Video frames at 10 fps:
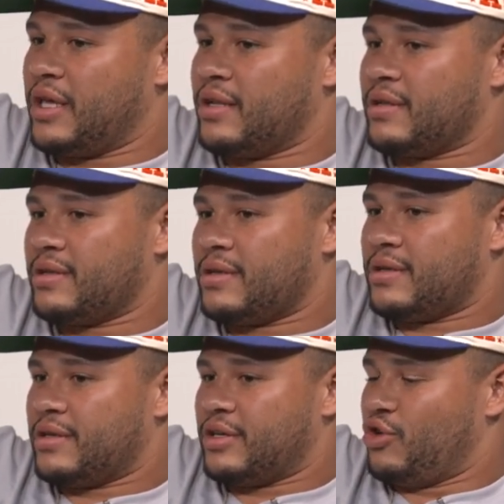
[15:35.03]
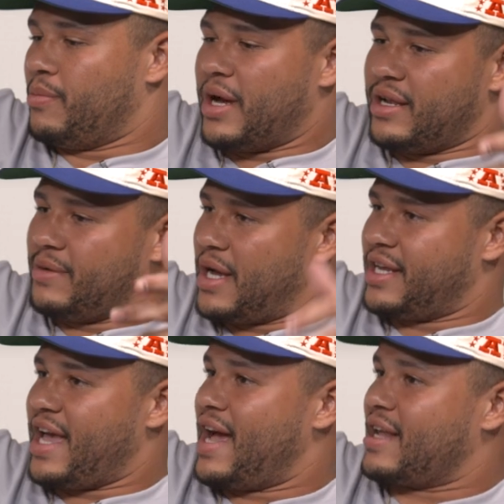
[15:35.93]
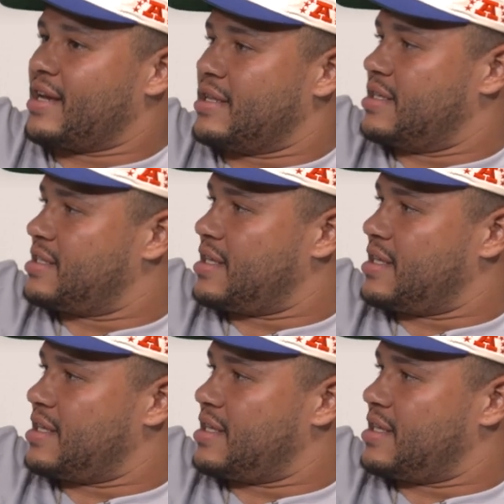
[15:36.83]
And, you know, my dad kind of